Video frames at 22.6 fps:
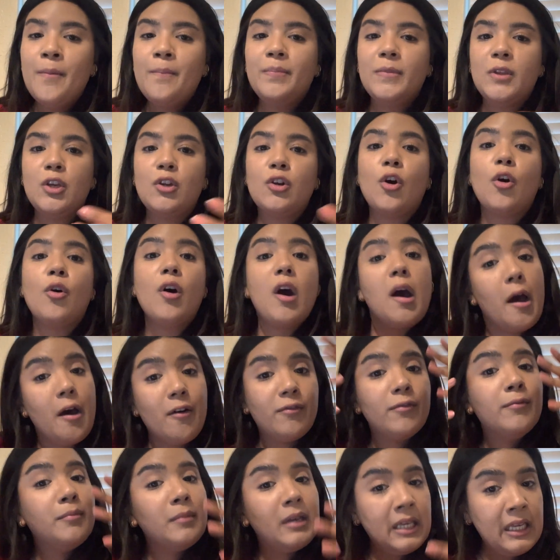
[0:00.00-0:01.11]
of
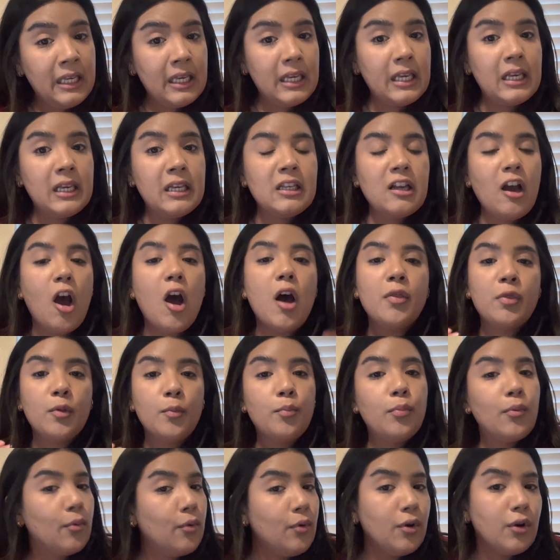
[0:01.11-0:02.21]
me on the
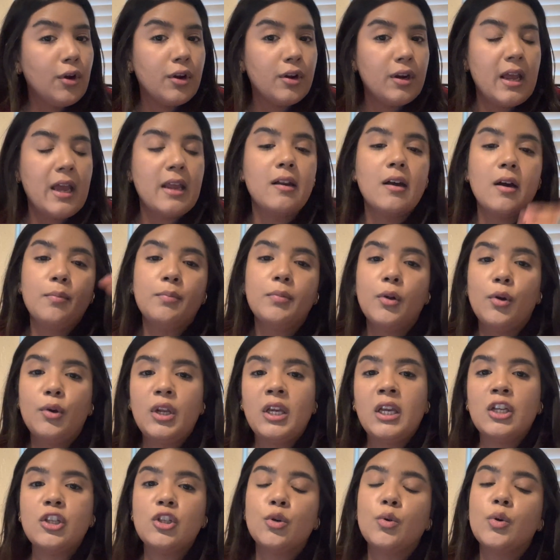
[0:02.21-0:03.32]
board and
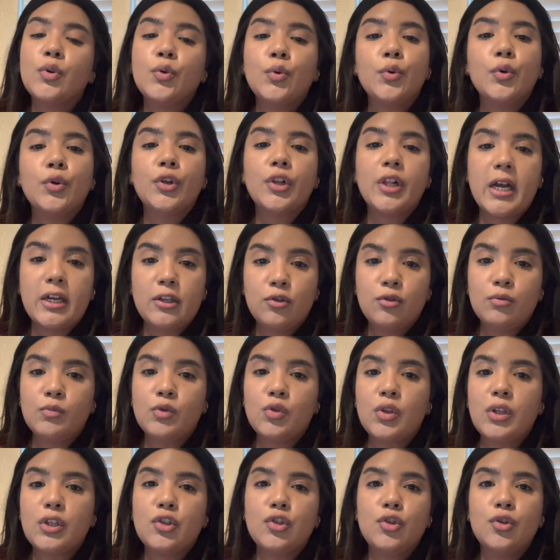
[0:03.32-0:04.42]
uploading it to a Google Classroom so
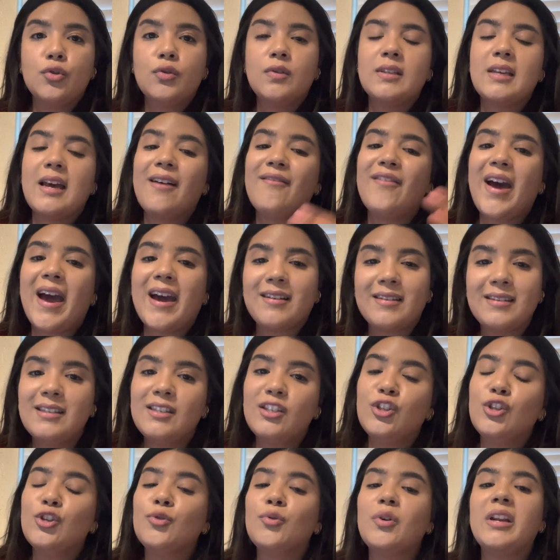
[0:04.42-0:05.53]
that students have access
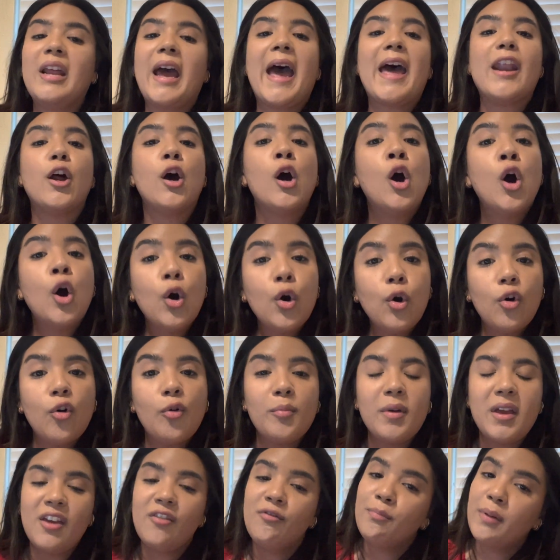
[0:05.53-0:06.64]
to it at home.
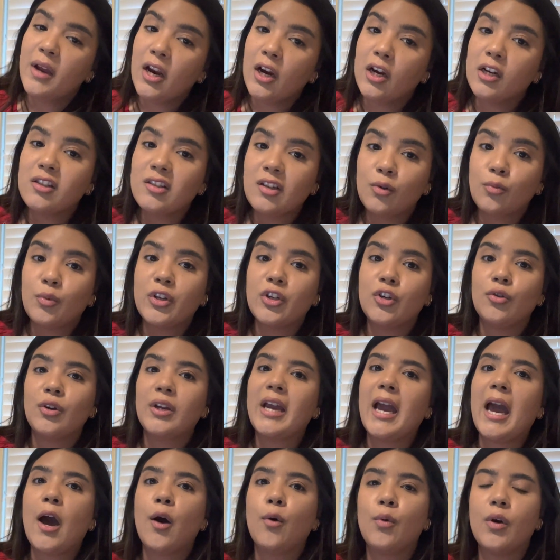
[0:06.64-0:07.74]
If parents are wondering
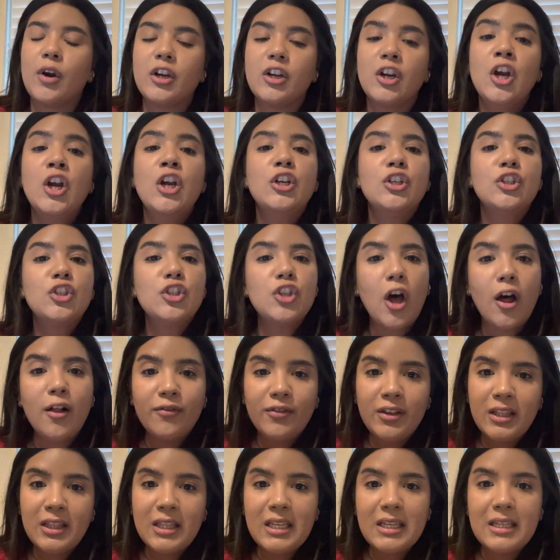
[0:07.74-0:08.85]
how we're
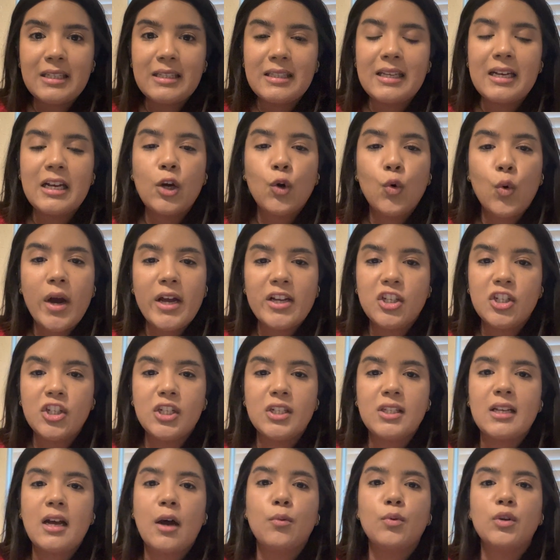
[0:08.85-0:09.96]
solving these
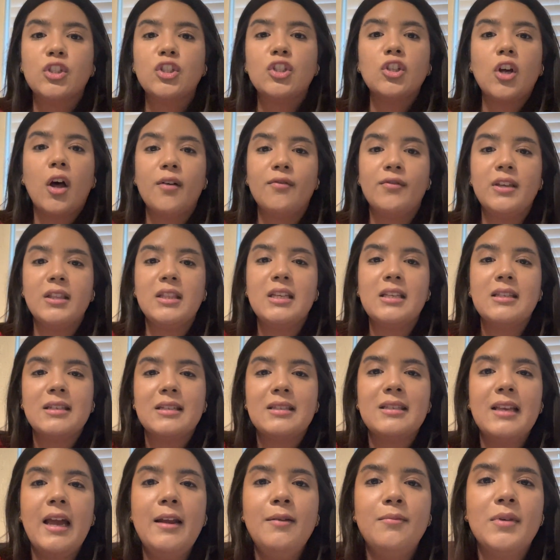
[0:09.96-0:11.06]
questions, how we're solving these
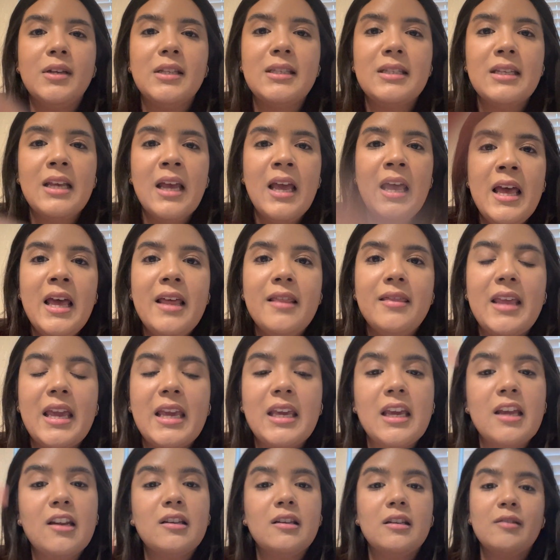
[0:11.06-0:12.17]
assignments, they
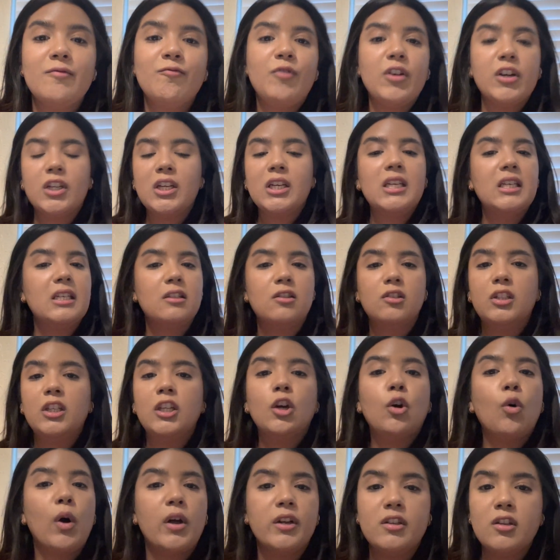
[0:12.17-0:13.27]
can very easily
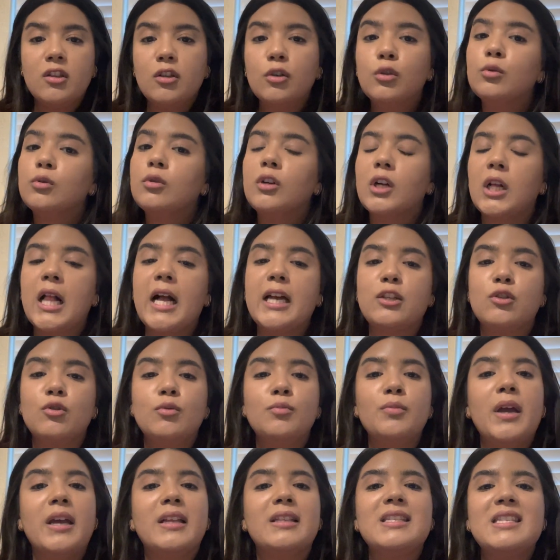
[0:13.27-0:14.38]
go onto the Google Classroom
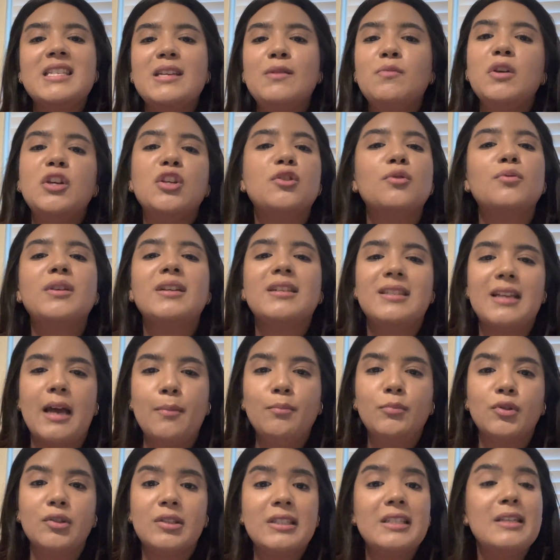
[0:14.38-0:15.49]
and see me do
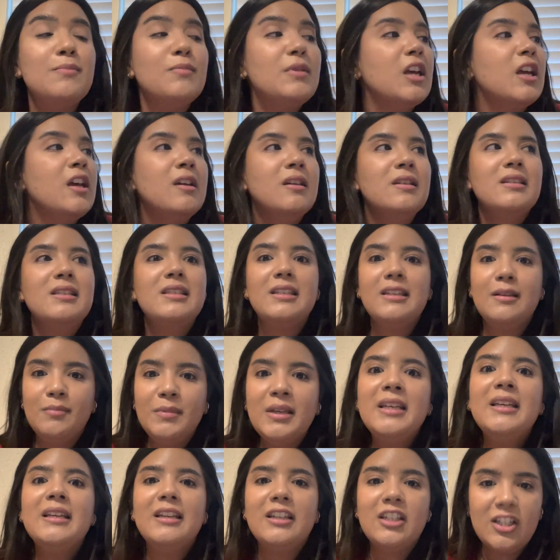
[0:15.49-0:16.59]
examples, see
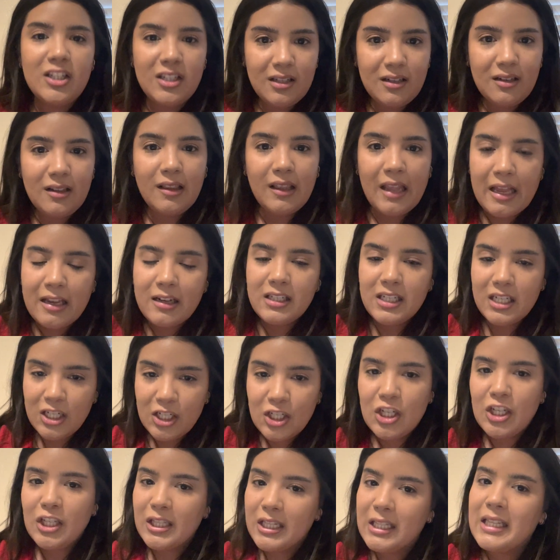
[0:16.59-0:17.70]
me
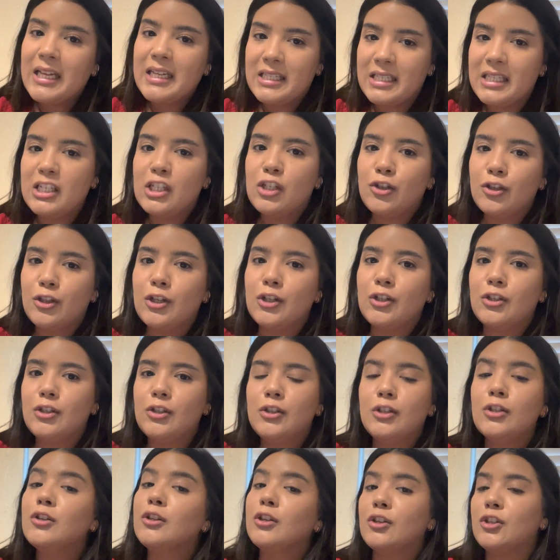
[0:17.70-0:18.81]
teaching the lesson to
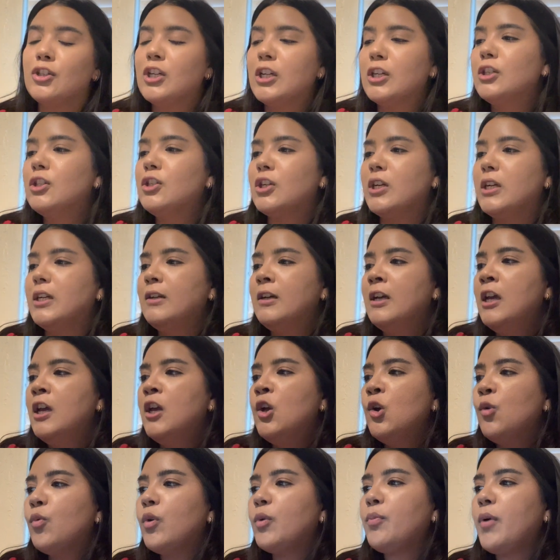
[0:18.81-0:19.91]
their children.
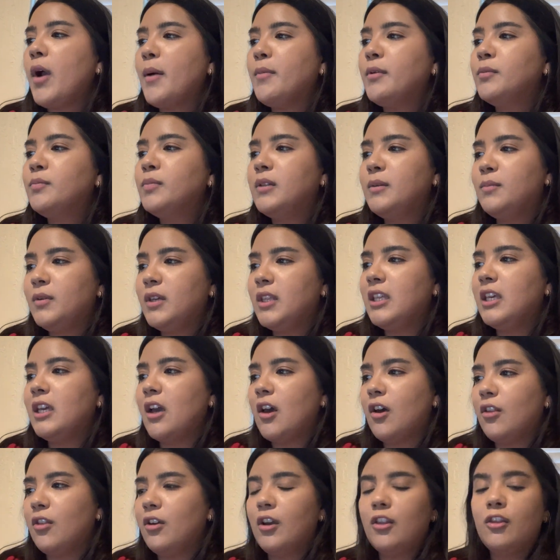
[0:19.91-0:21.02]
Would probably be the
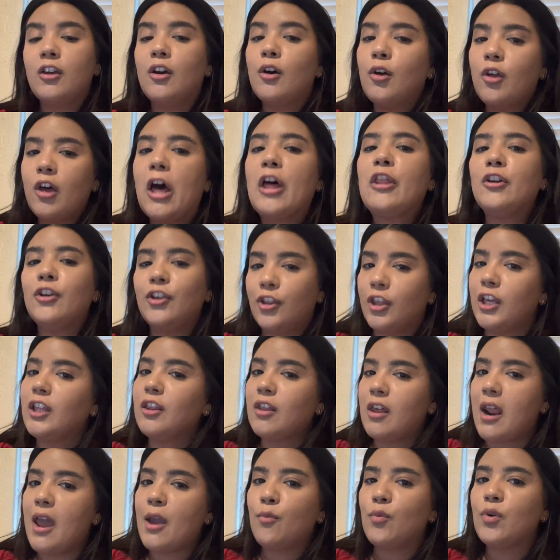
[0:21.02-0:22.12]
other thing that
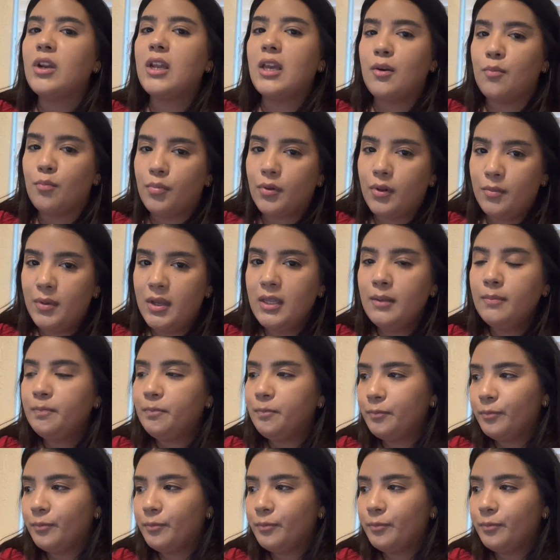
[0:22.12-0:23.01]
I would implement.